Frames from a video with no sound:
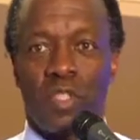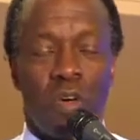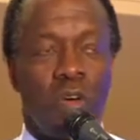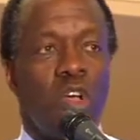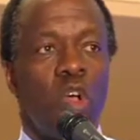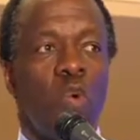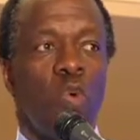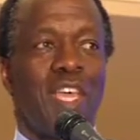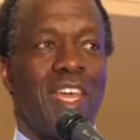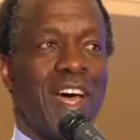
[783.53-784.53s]
So
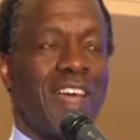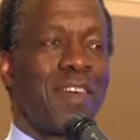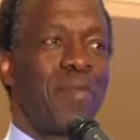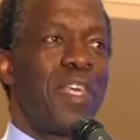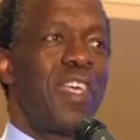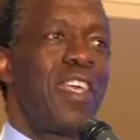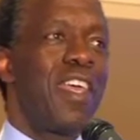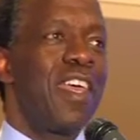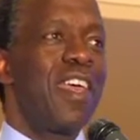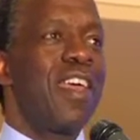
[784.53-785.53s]
we can either be
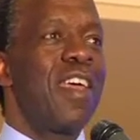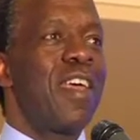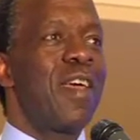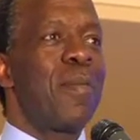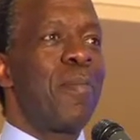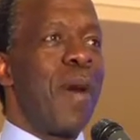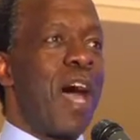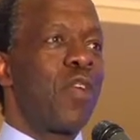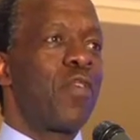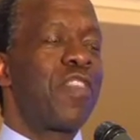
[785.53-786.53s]

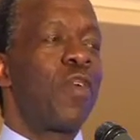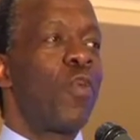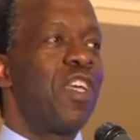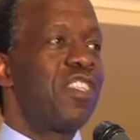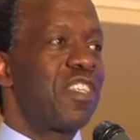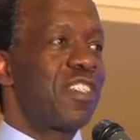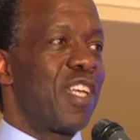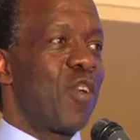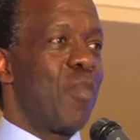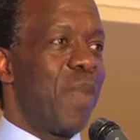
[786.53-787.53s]
part of the whingers
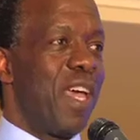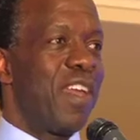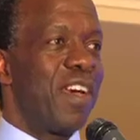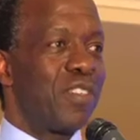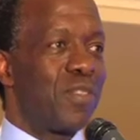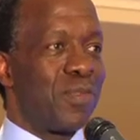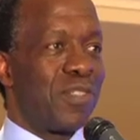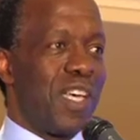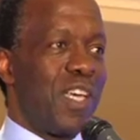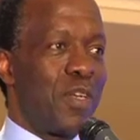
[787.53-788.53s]
and complainers to
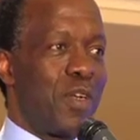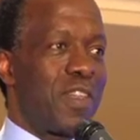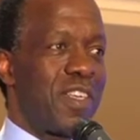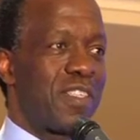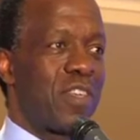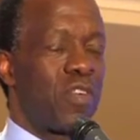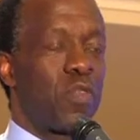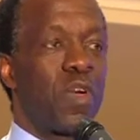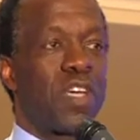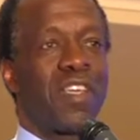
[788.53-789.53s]
say, things are not
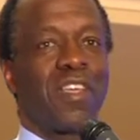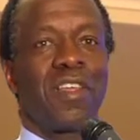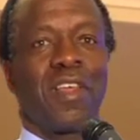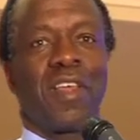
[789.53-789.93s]
working,